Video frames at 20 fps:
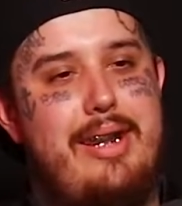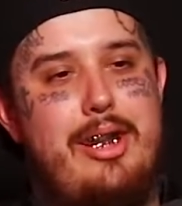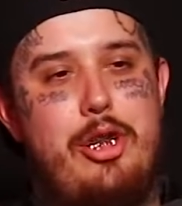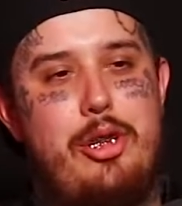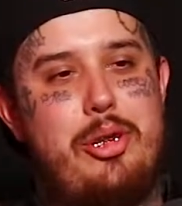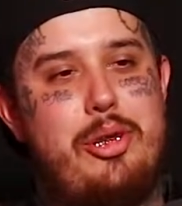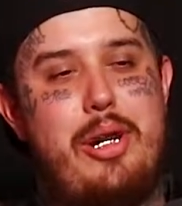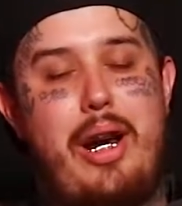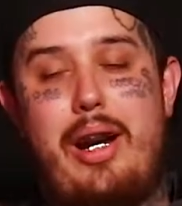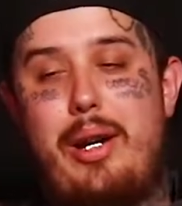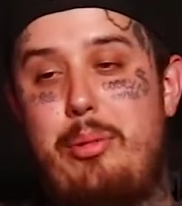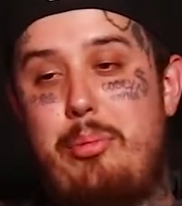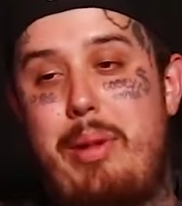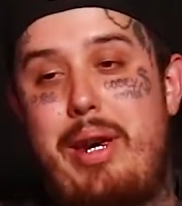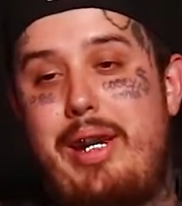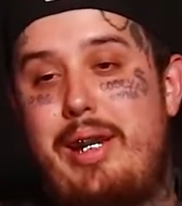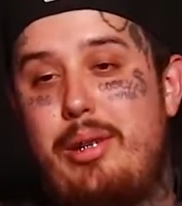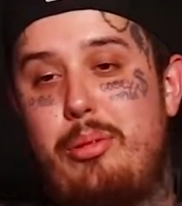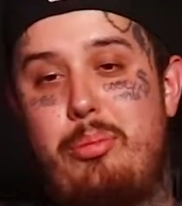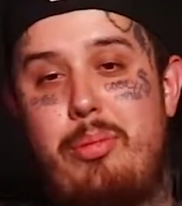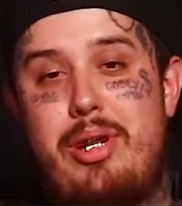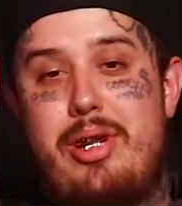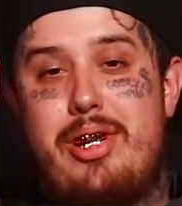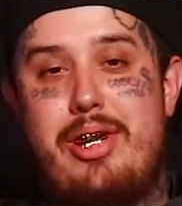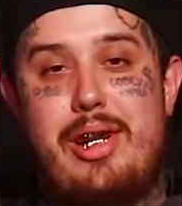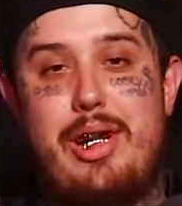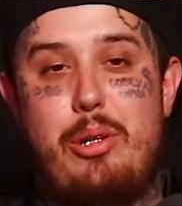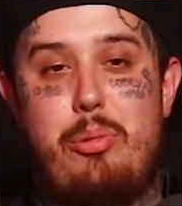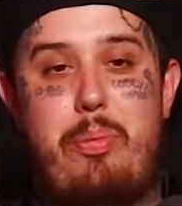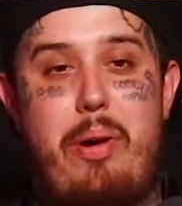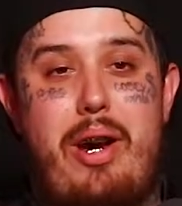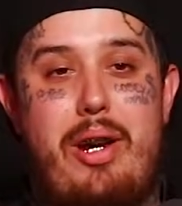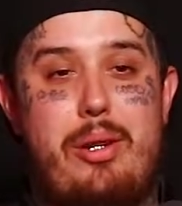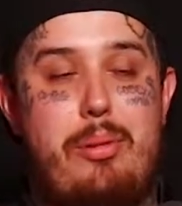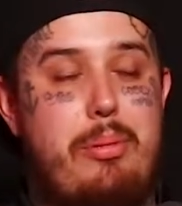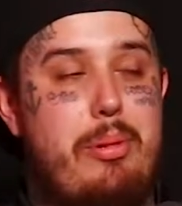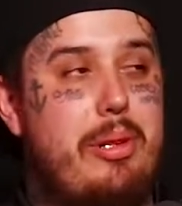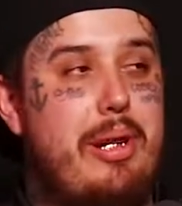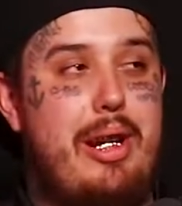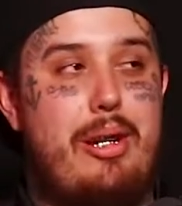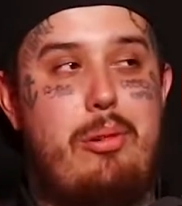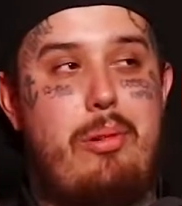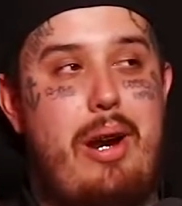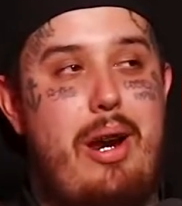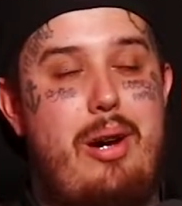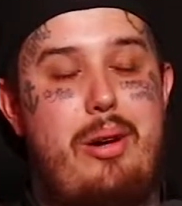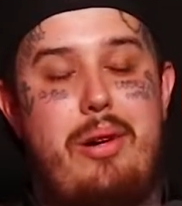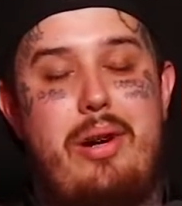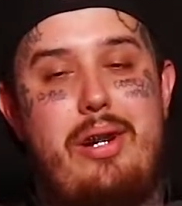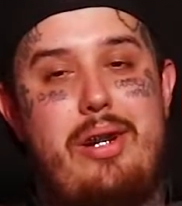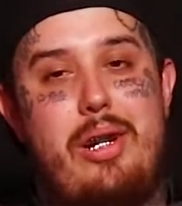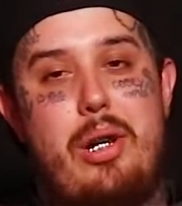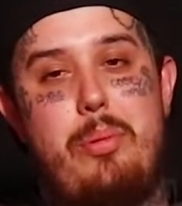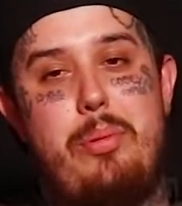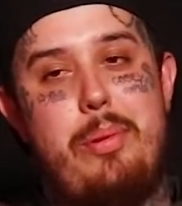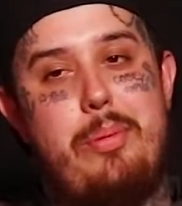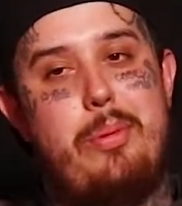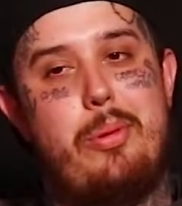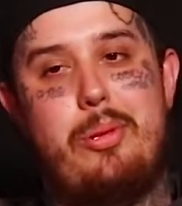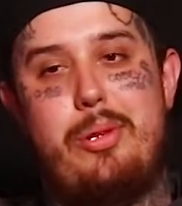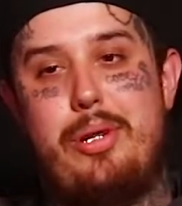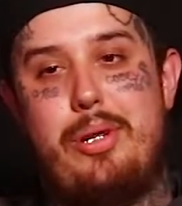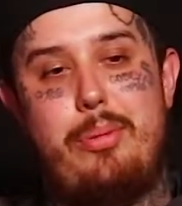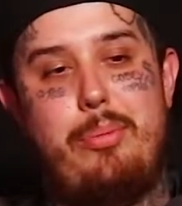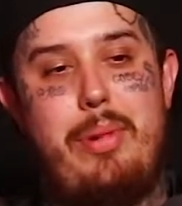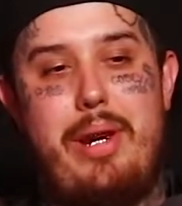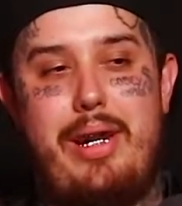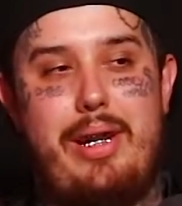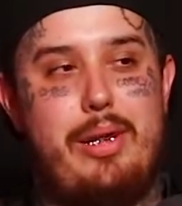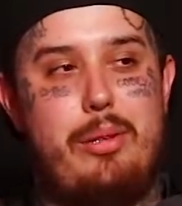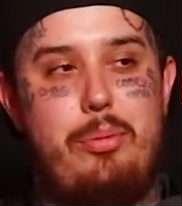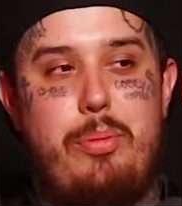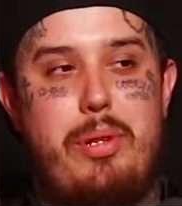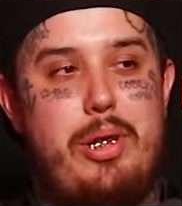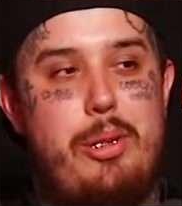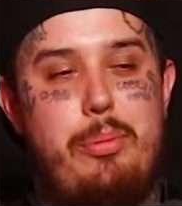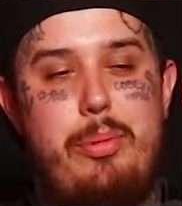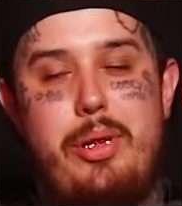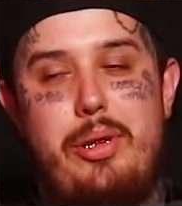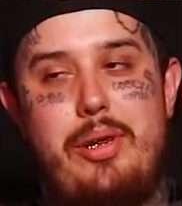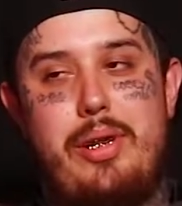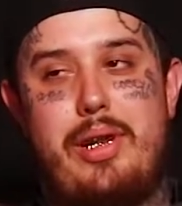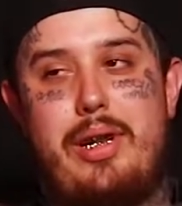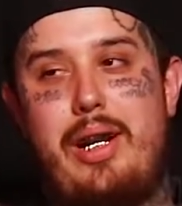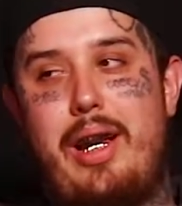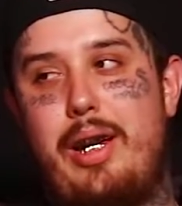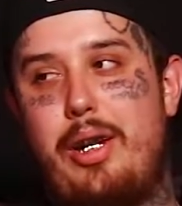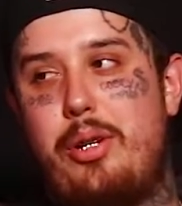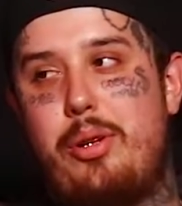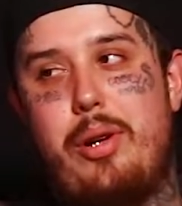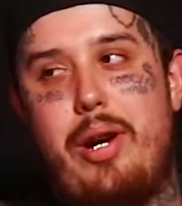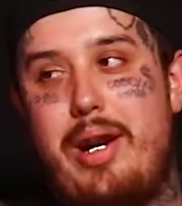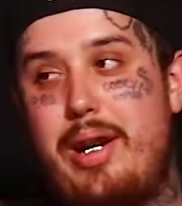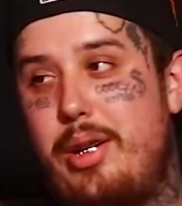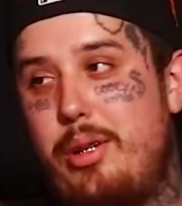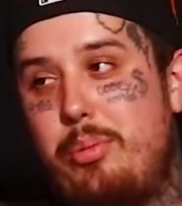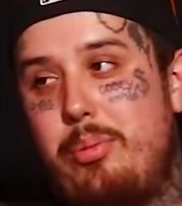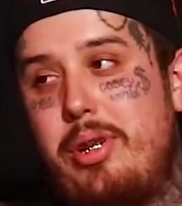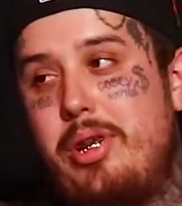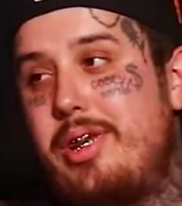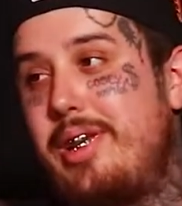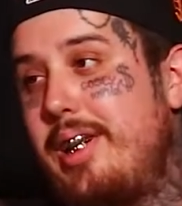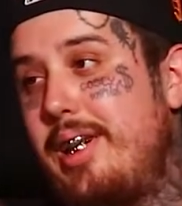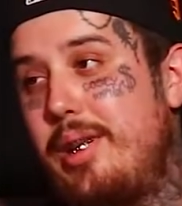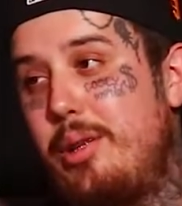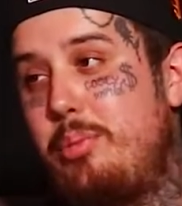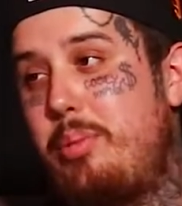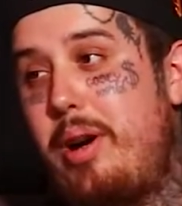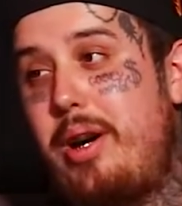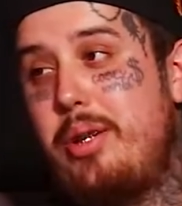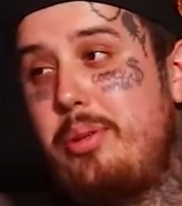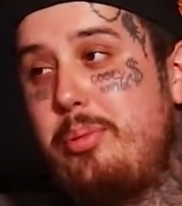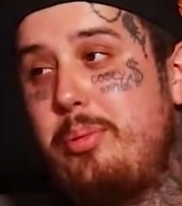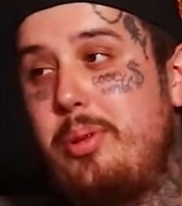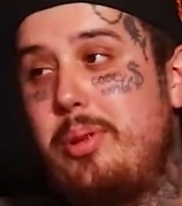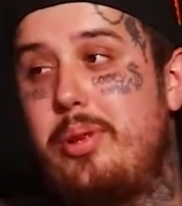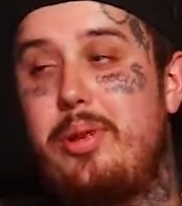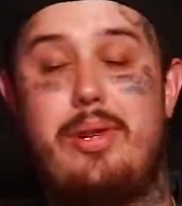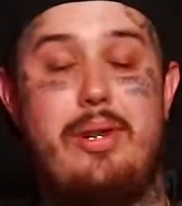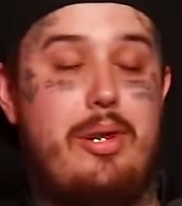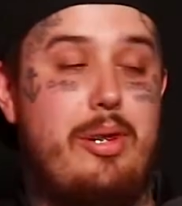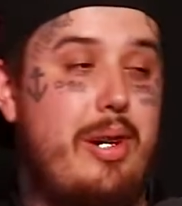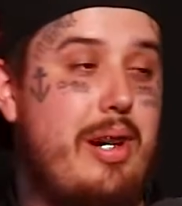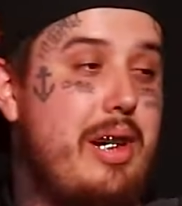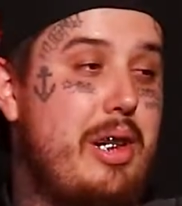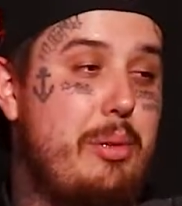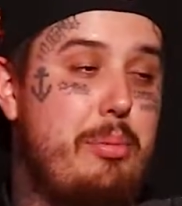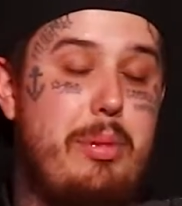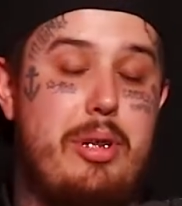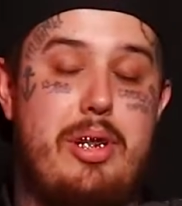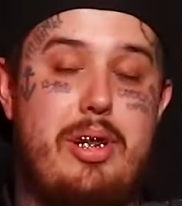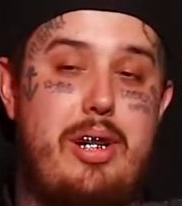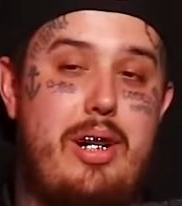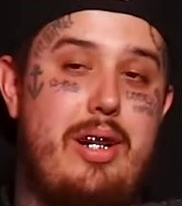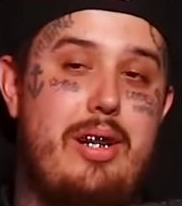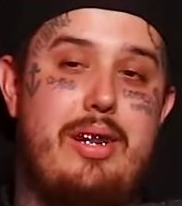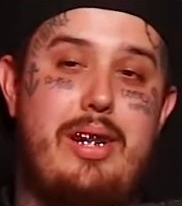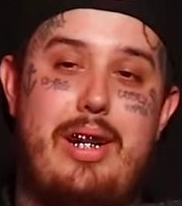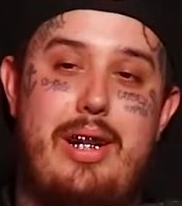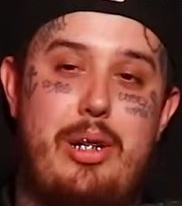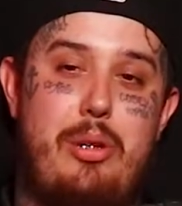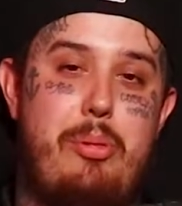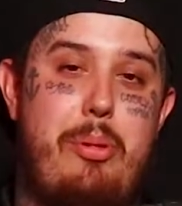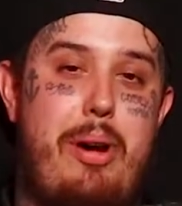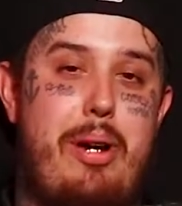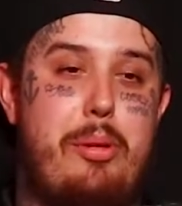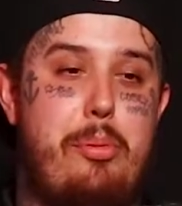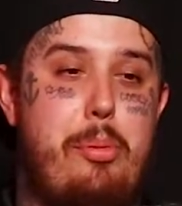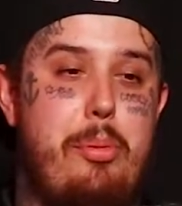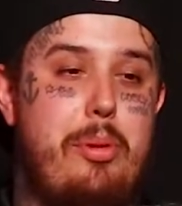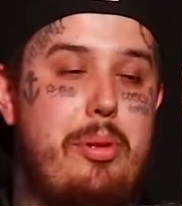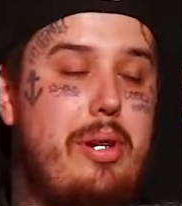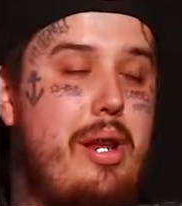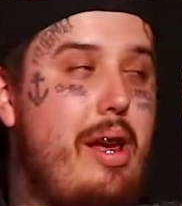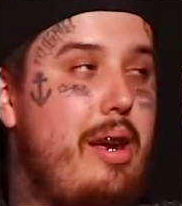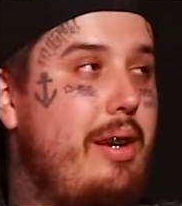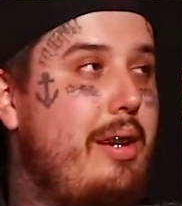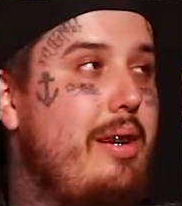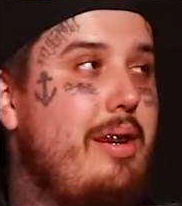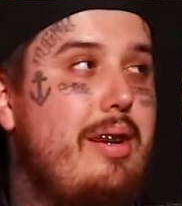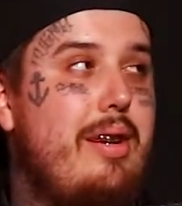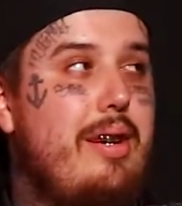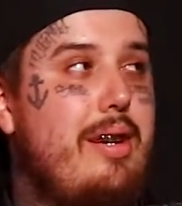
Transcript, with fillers: you just gotta make as much shit as possible. That's what I always tell people: just make as much music, like, create as much shit as possible, create mm-hmm. as much content as possible, like